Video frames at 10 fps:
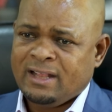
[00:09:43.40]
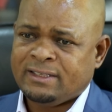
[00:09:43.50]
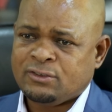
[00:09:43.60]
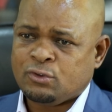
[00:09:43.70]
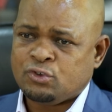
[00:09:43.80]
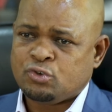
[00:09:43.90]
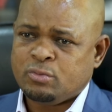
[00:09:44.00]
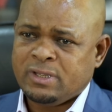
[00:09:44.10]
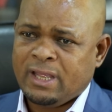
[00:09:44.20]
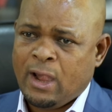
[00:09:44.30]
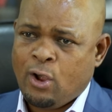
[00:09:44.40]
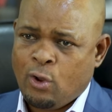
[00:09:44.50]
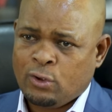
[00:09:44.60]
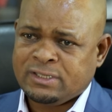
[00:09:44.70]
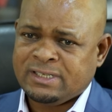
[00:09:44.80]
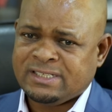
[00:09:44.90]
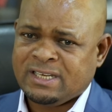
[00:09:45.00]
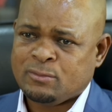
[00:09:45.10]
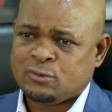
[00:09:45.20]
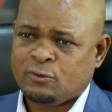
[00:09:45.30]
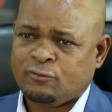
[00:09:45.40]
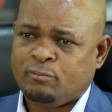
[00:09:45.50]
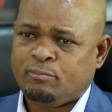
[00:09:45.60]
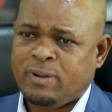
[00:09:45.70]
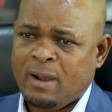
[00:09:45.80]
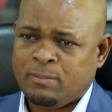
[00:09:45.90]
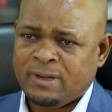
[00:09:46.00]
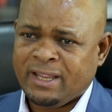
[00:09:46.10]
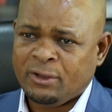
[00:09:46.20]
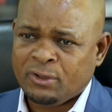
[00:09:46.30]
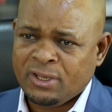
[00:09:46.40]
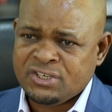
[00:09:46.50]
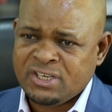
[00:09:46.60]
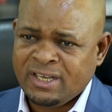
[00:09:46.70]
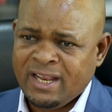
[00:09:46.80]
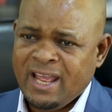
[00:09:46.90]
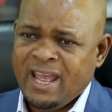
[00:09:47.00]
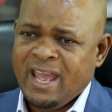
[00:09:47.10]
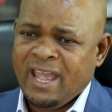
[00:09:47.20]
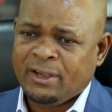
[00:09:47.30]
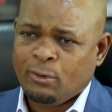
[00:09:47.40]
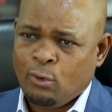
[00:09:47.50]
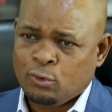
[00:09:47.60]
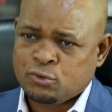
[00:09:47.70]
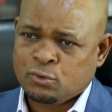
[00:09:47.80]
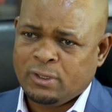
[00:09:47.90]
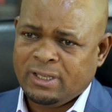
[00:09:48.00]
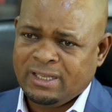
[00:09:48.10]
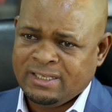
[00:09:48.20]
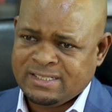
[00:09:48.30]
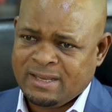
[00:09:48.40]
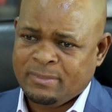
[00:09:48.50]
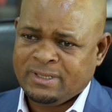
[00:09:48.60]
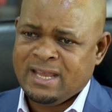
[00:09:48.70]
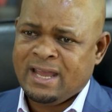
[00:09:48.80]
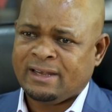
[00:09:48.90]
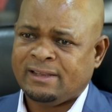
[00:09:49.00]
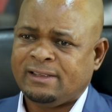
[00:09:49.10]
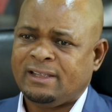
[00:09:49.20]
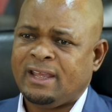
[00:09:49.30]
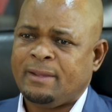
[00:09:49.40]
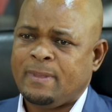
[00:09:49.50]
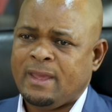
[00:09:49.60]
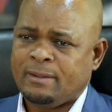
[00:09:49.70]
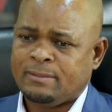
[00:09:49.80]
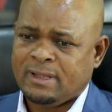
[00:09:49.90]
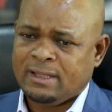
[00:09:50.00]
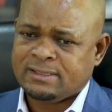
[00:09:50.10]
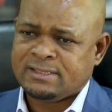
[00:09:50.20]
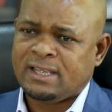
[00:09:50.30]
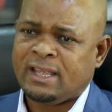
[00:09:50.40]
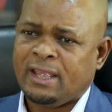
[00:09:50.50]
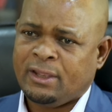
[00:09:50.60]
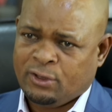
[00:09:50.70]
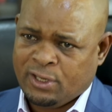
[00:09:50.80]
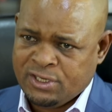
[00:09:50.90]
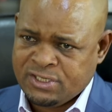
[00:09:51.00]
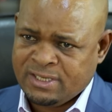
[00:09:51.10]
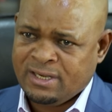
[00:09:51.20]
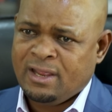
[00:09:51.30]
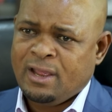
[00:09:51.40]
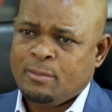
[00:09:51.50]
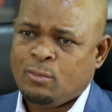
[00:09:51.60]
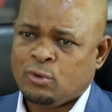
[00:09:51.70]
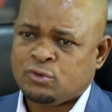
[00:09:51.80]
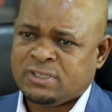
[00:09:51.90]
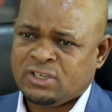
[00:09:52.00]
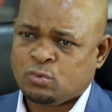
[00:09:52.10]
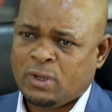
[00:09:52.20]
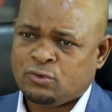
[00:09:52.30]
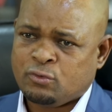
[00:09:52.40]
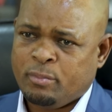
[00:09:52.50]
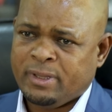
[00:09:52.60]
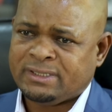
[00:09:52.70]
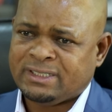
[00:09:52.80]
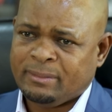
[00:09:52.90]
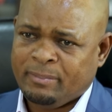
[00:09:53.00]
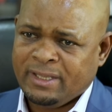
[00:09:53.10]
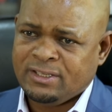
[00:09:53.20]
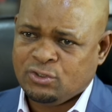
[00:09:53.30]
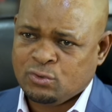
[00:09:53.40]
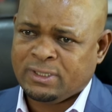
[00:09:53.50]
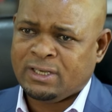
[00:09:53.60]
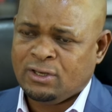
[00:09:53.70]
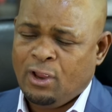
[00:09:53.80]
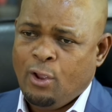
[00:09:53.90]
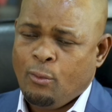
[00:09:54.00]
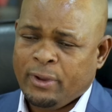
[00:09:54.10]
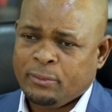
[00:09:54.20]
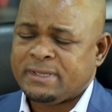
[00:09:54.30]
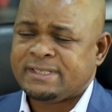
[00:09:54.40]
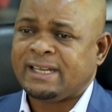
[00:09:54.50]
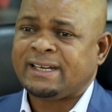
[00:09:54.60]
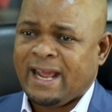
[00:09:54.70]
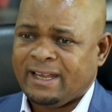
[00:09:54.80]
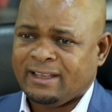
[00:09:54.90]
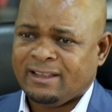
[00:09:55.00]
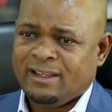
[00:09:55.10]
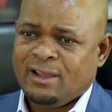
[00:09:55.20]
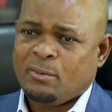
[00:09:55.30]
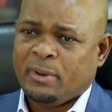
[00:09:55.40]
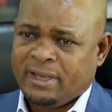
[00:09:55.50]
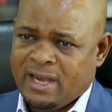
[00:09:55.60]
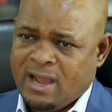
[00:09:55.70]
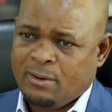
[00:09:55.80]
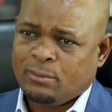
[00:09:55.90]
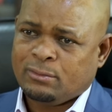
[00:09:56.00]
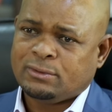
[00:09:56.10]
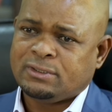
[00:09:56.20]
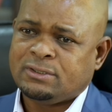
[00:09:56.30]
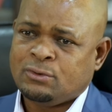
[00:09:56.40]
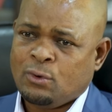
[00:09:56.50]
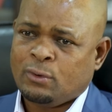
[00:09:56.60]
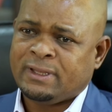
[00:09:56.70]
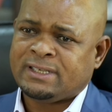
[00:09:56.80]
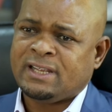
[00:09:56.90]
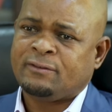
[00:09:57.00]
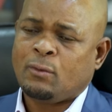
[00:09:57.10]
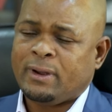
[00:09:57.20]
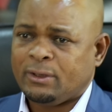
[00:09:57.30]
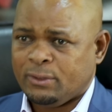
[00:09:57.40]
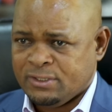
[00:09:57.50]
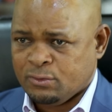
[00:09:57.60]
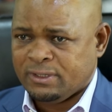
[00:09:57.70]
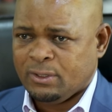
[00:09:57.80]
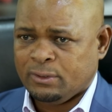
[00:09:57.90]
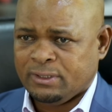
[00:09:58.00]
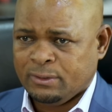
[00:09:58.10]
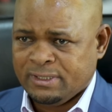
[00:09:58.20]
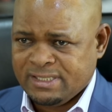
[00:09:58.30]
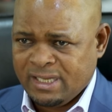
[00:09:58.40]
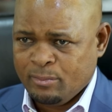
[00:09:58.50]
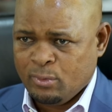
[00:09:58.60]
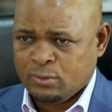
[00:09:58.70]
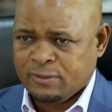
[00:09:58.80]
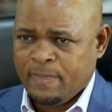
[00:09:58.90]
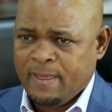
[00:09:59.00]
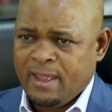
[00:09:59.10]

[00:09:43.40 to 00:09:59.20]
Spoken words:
There's going to be a lot in terms of public education and also intermediary education, because we just want to build the base so that when we start running, we now know that everyone is on the same boat.